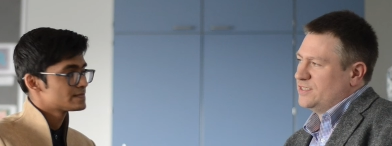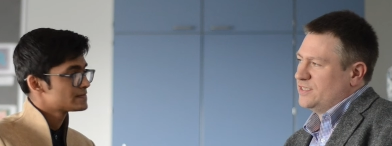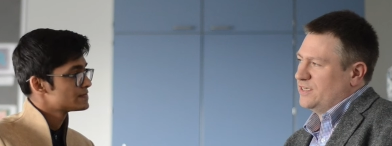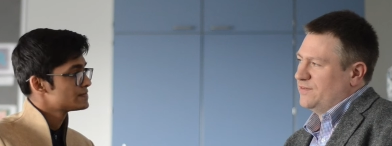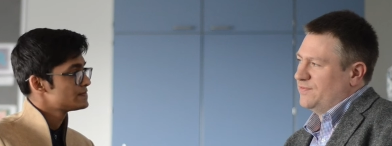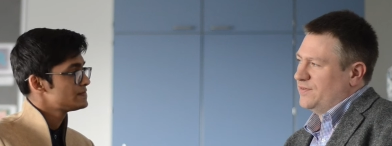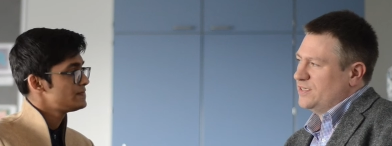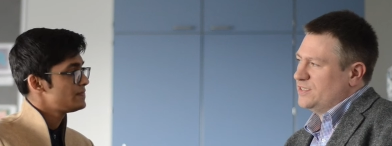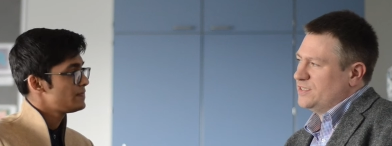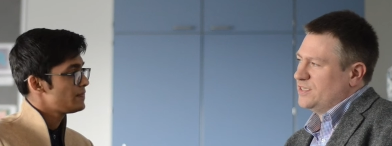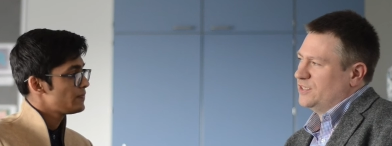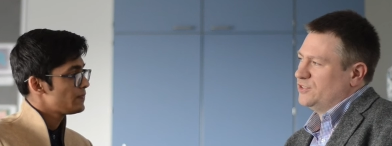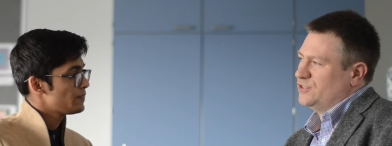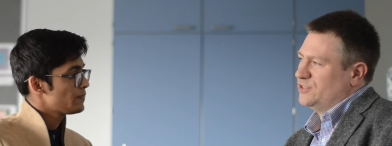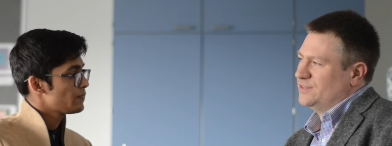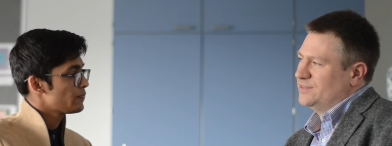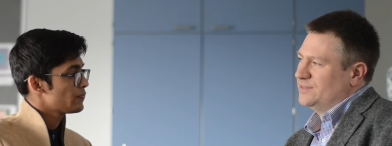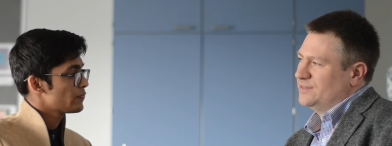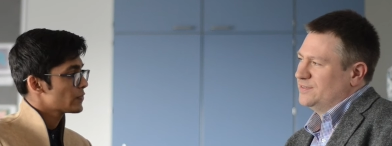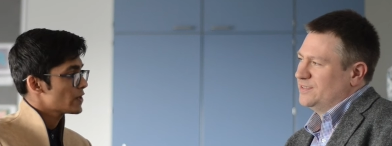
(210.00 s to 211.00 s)
Speaker 1: C V
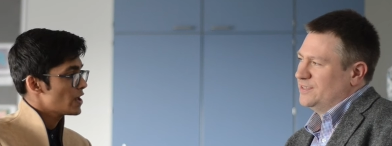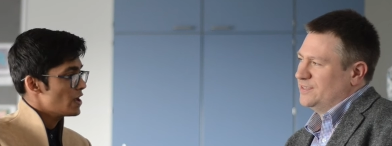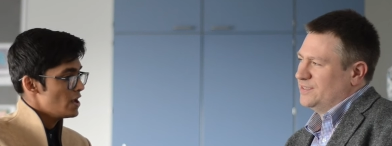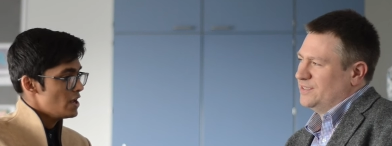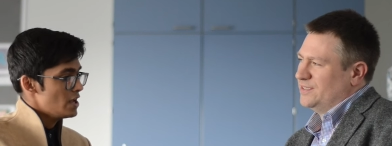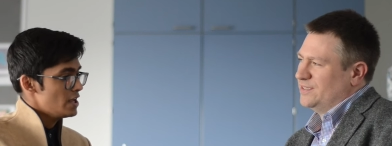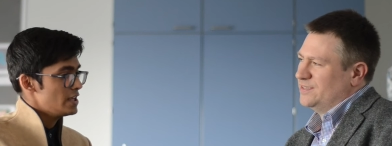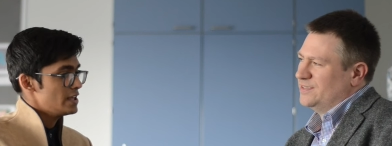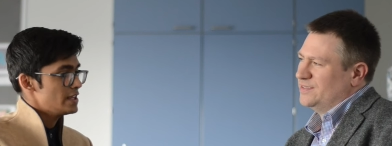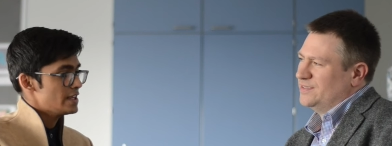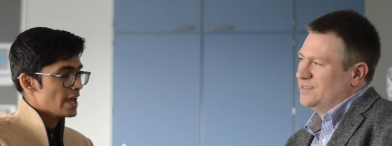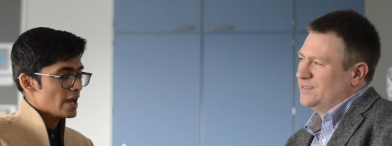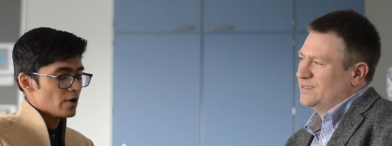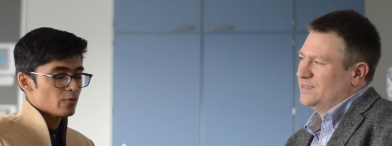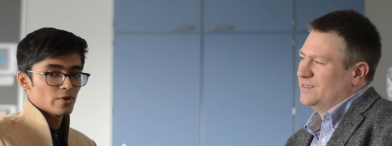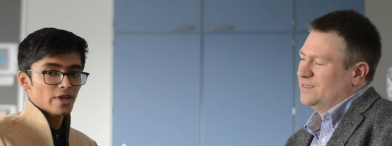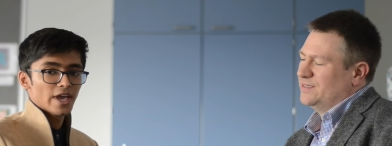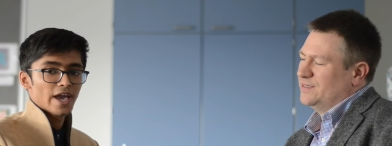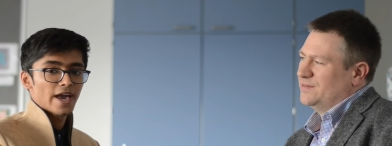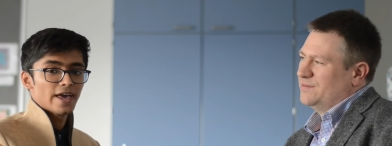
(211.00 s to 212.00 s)
session, didn't you? Yeah,
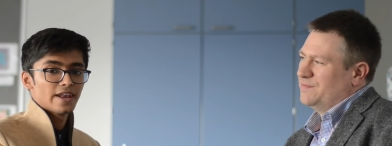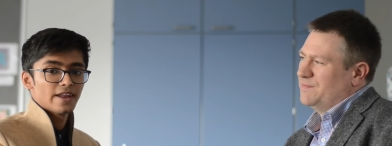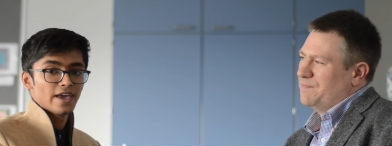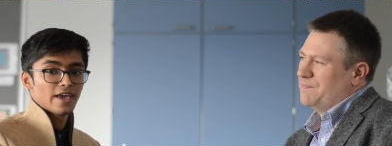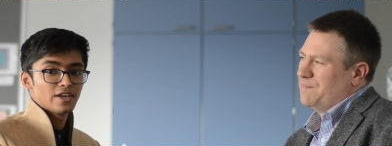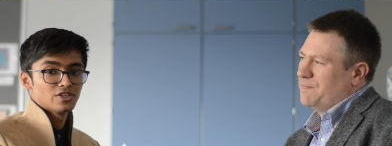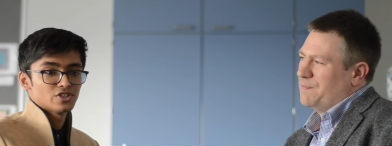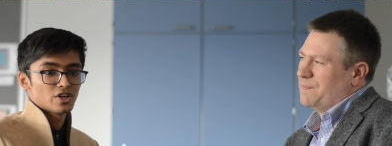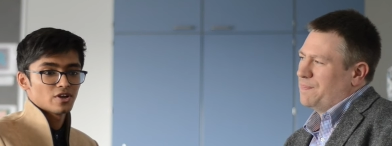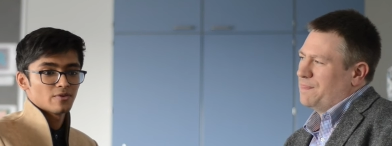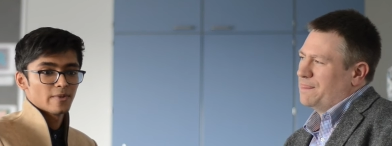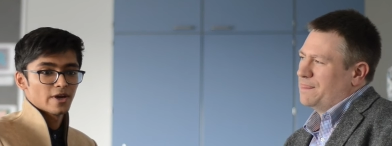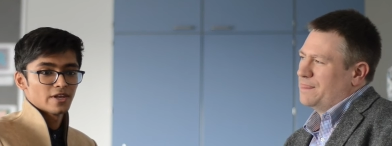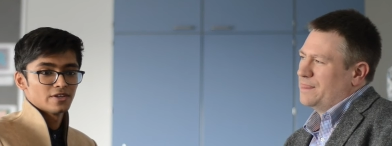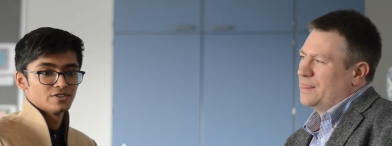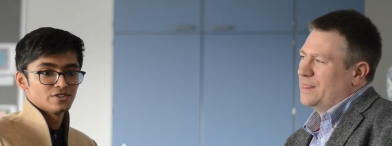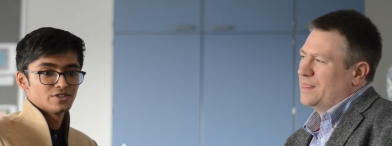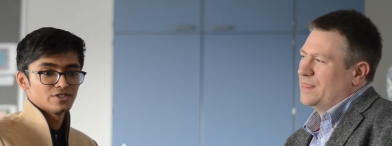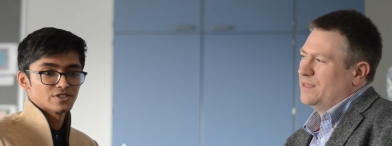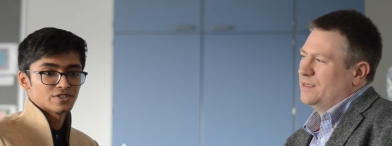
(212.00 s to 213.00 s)
we had H R
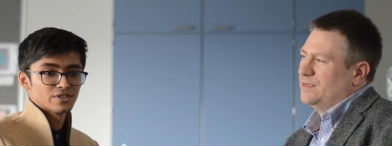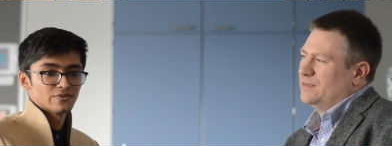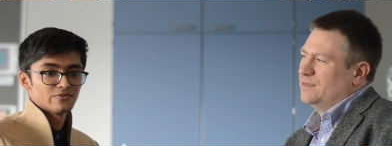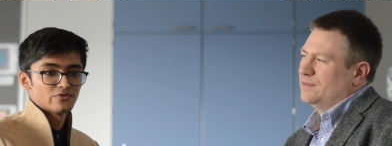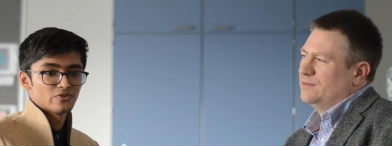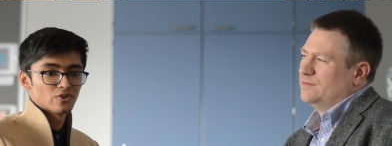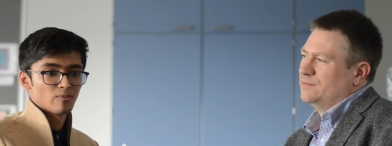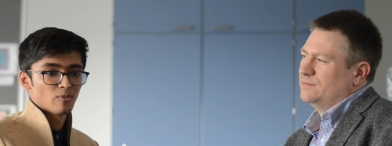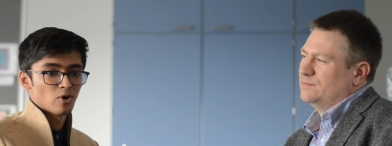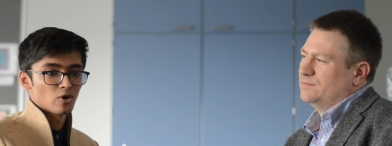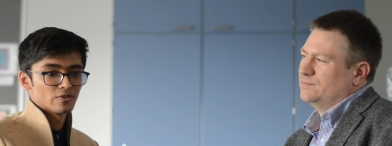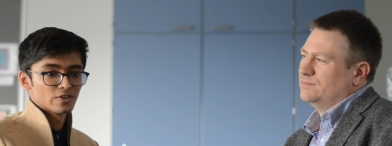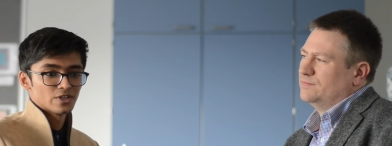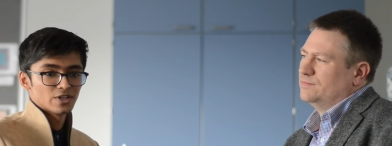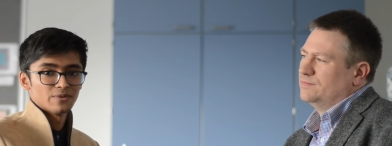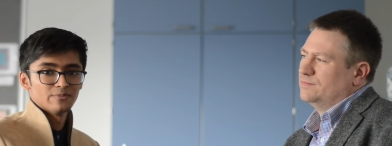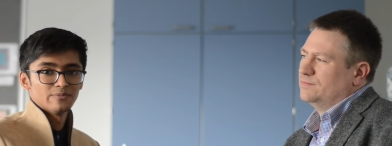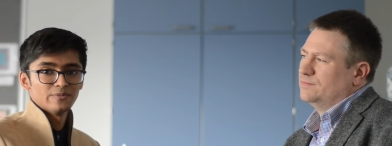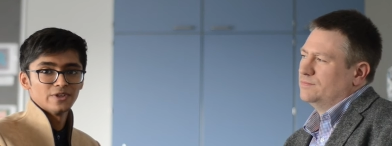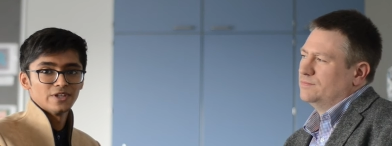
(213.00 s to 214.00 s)
managers come from all the
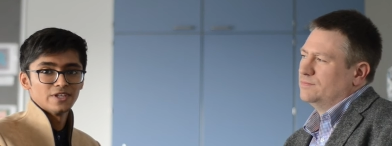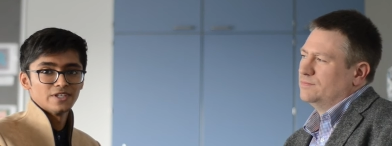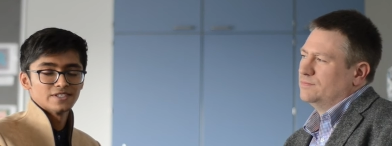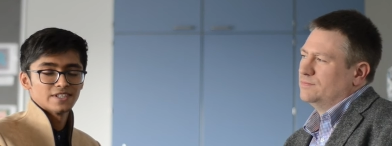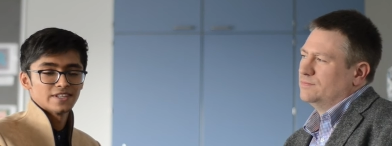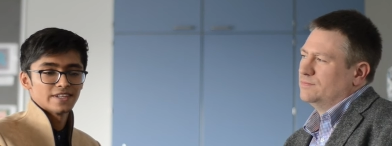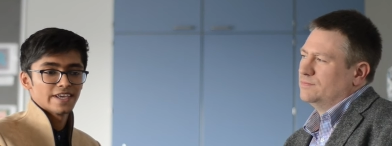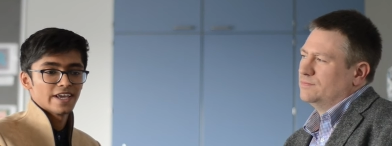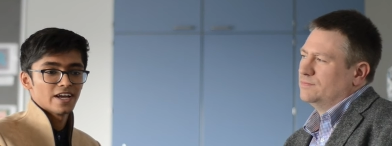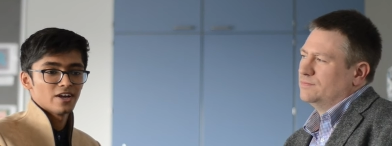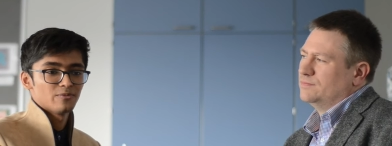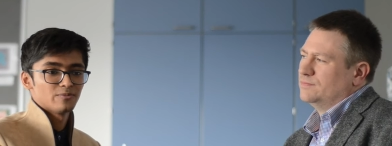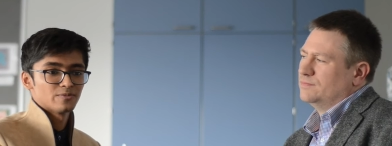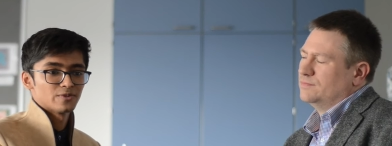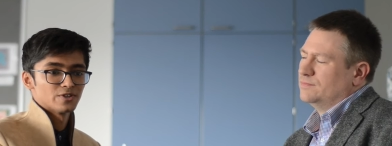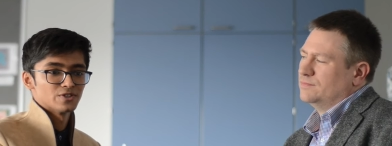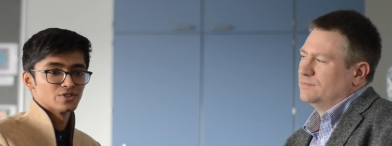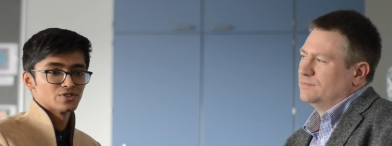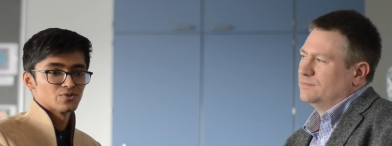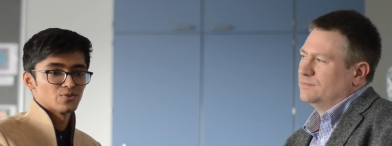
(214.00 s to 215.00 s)
companies, and they helped
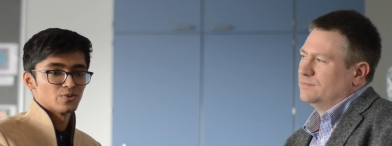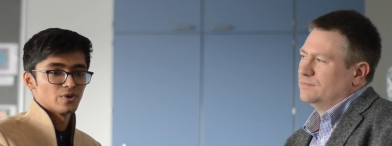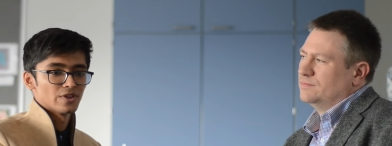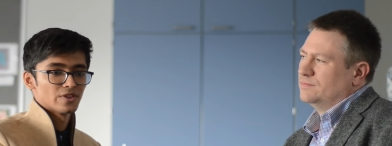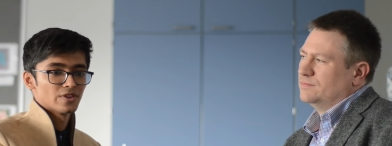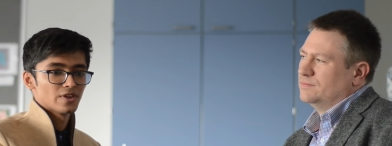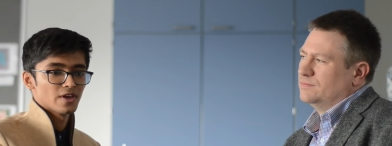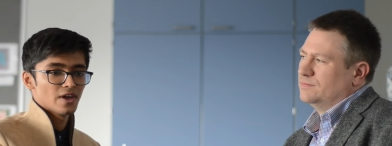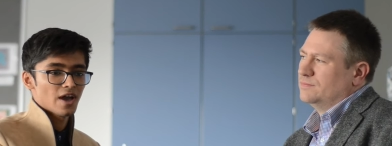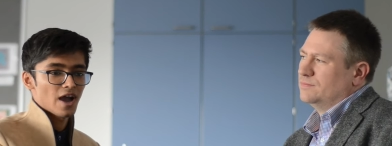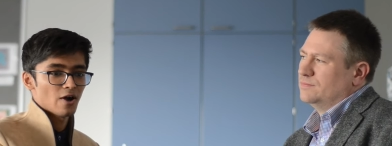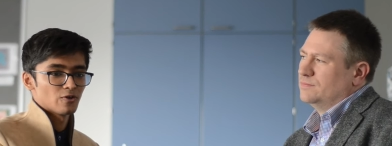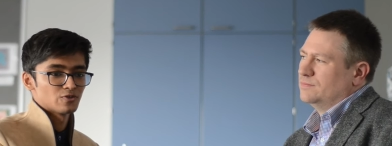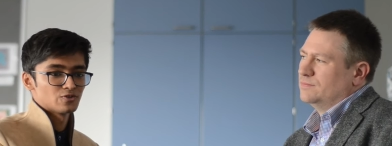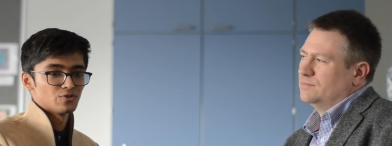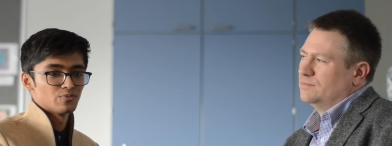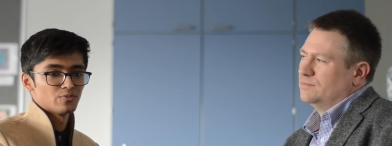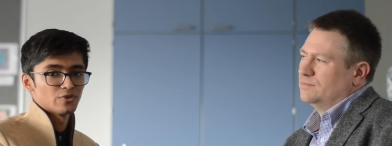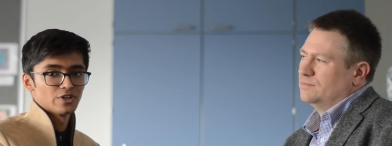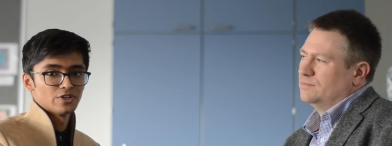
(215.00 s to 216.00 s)
us with how
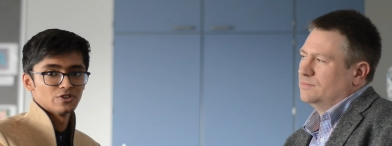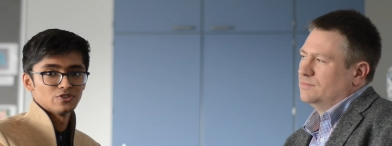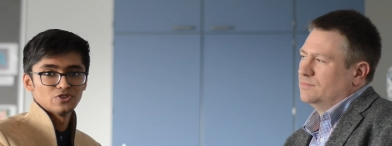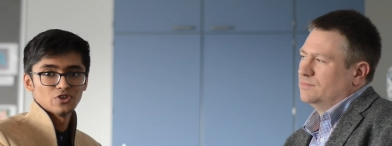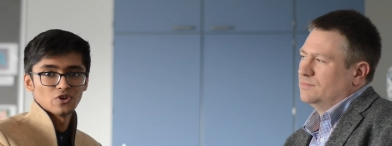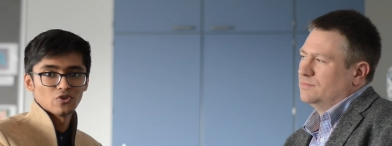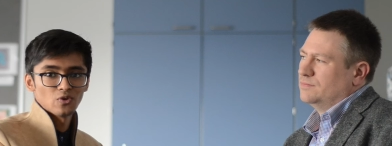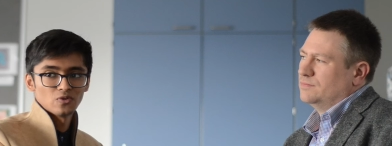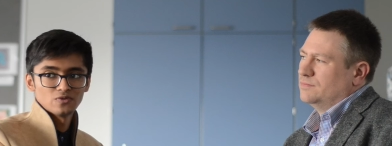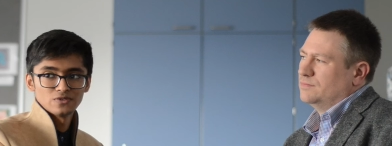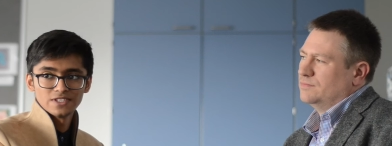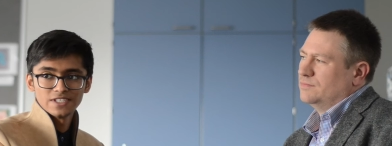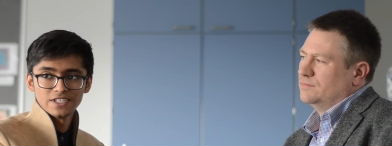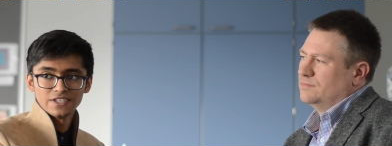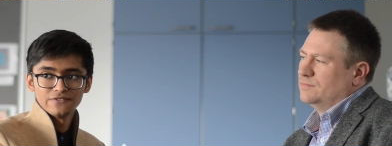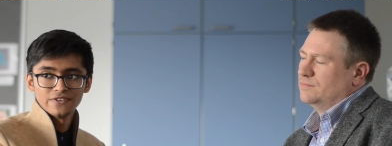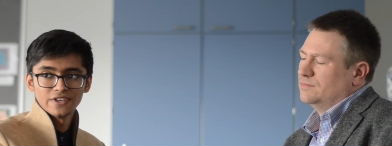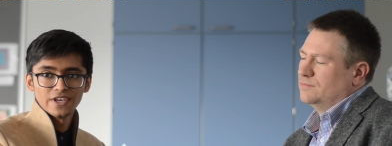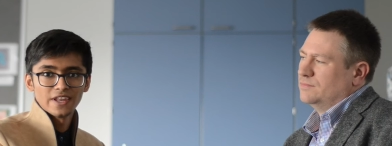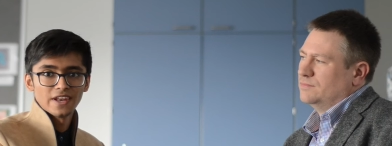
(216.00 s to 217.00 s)
to produce your own C
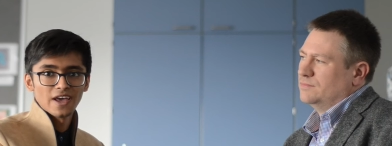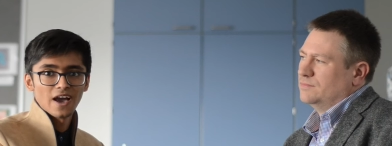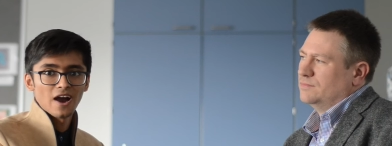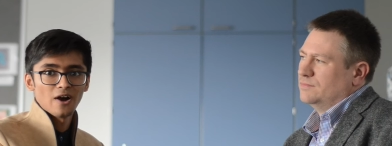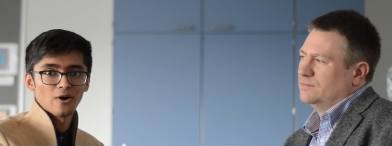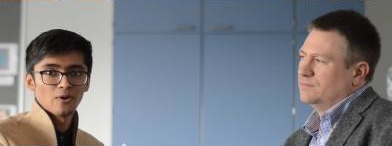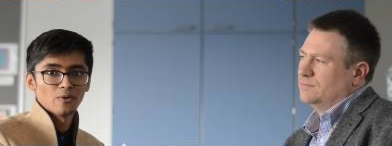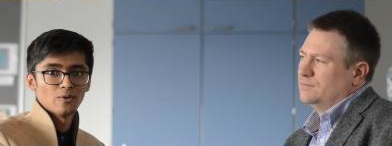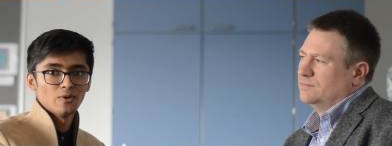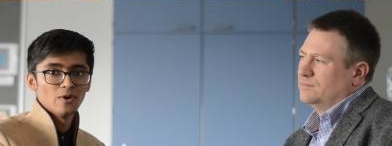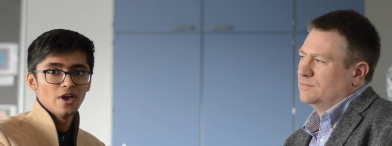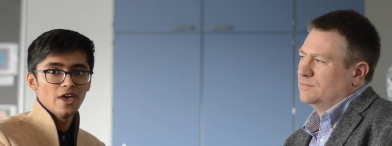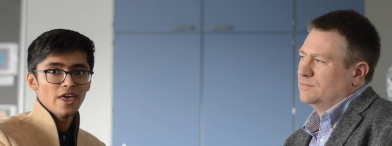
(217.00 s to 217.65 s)
V and how